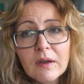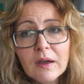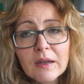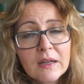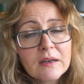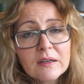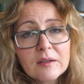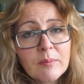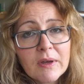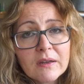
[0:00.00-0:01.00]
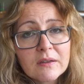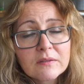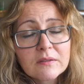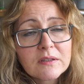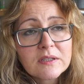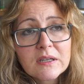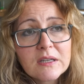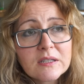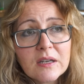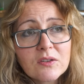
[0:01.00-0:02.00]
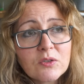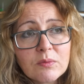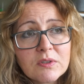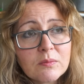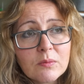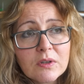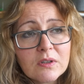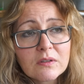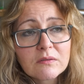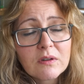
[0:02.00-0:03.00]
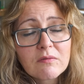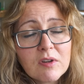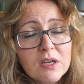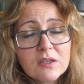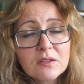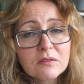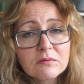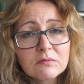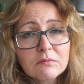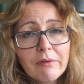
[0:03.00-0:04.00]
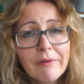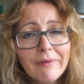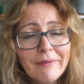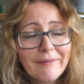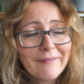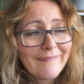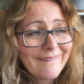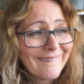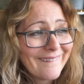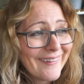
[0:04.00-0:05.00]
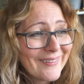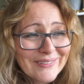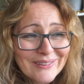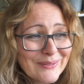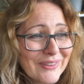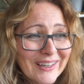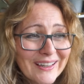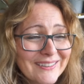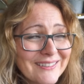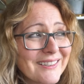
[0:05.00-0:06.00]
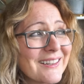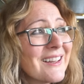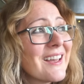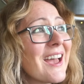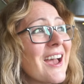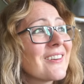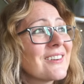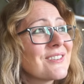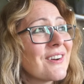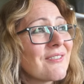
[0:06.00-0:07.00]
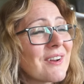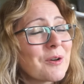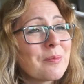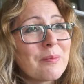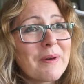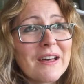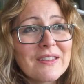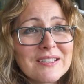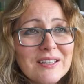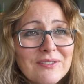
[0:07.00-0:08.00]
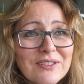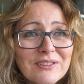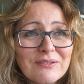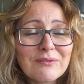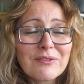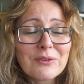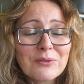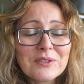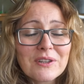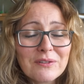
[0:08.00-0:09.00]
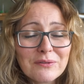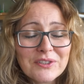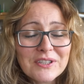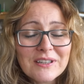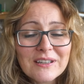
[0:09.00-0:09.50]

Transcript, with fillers: And I need them back. I need to catch up with some work. I really do. I'm so behind. I'm going to try and write up a pattern this afternoon for those gloves.